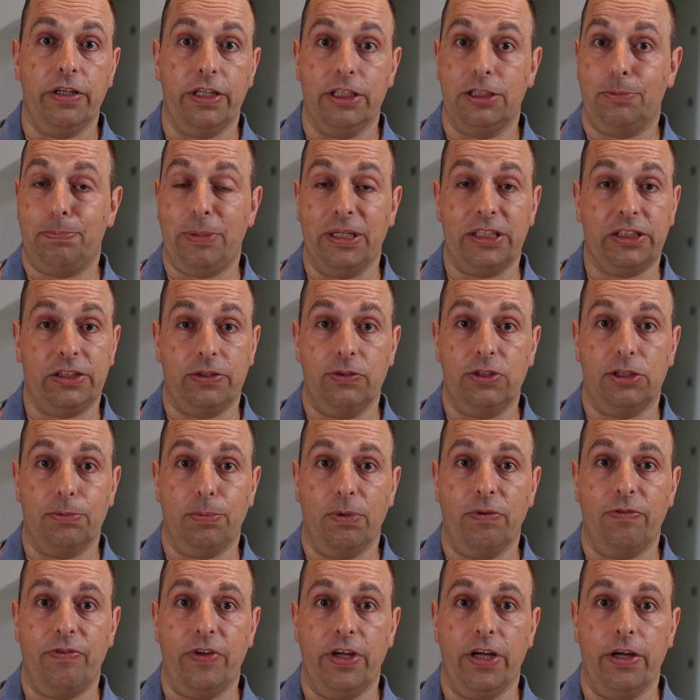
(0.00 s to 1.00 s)
that's best
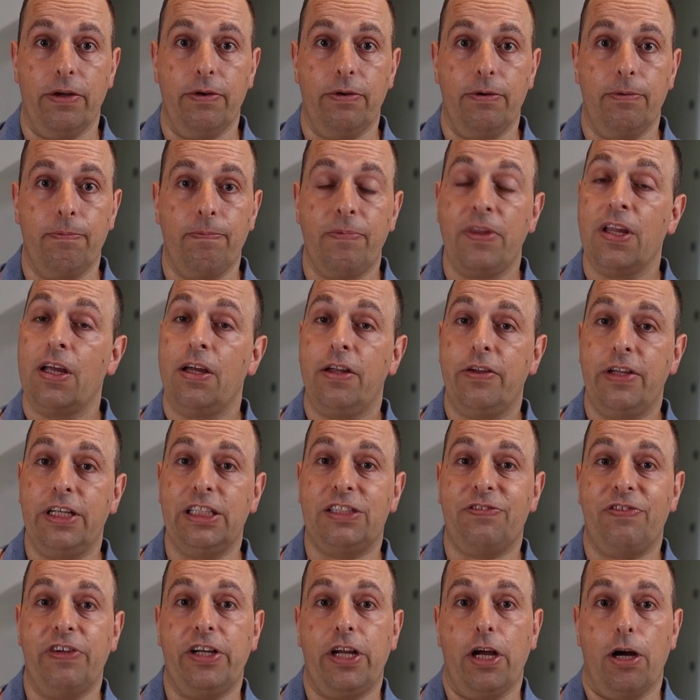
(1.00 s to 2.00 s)
suitable for you, this
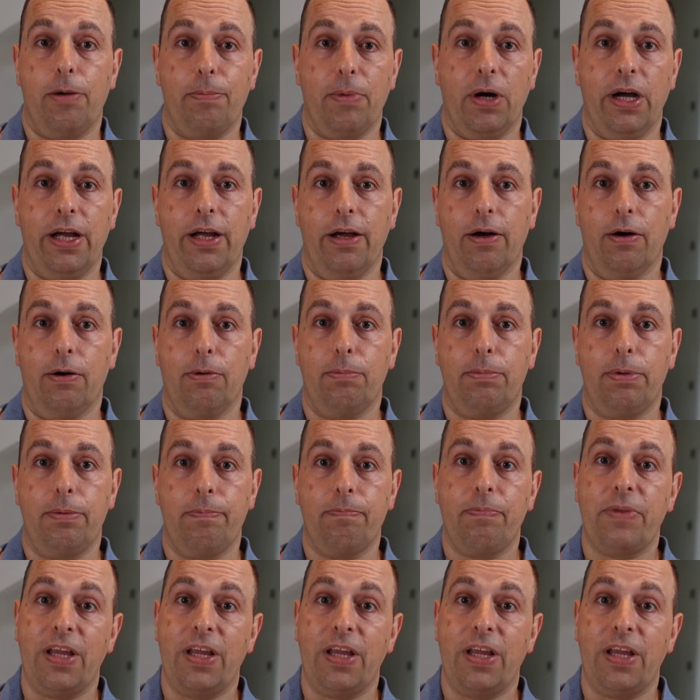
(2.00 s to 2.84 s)
video might help.